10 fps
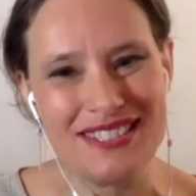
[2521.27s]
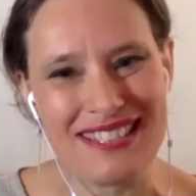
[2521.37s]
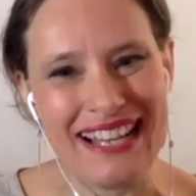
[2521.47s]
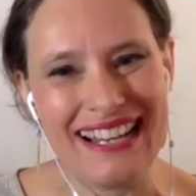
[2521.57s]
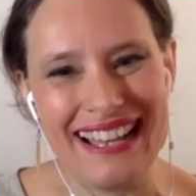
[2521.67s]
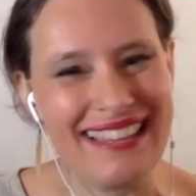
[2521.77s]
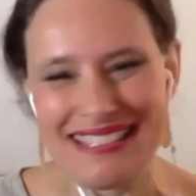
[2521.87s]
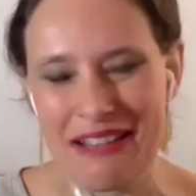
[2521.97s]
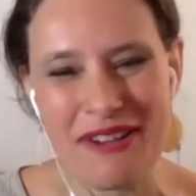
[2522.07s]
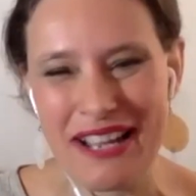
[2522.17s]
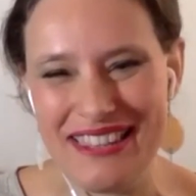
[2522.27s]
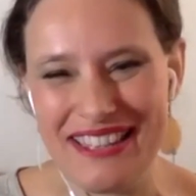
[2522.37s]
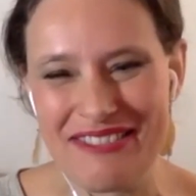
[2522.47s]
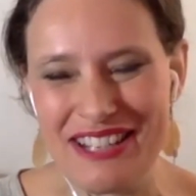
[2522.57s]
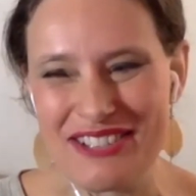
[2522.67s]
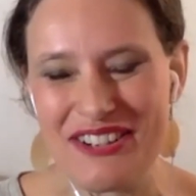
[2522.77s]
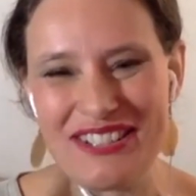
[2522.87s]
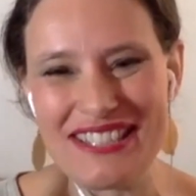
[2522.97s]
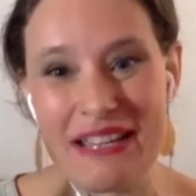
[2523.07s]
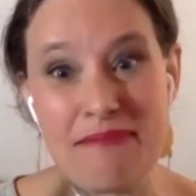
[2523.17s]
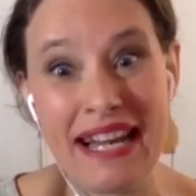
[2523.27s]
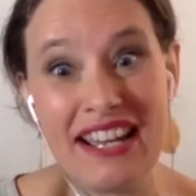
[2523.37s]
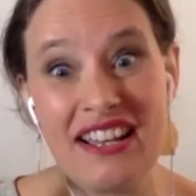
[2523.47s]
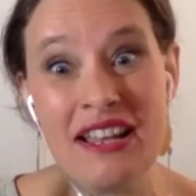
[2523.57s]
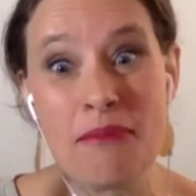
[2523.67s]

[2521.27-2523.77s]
You said somewhere in the Queen's Code, you said men are